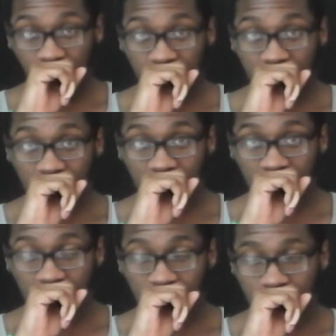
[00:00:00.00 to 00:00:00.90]

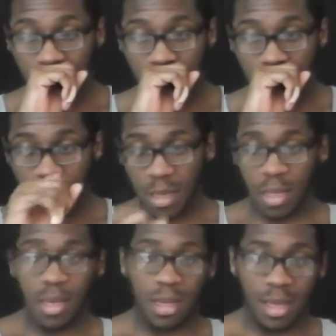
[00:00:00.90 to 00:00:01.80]

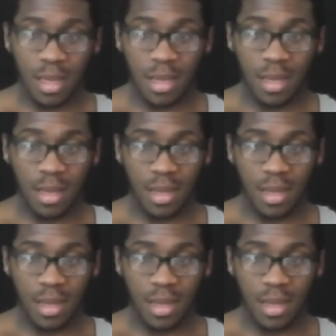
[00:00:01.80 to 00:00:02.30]
(silence)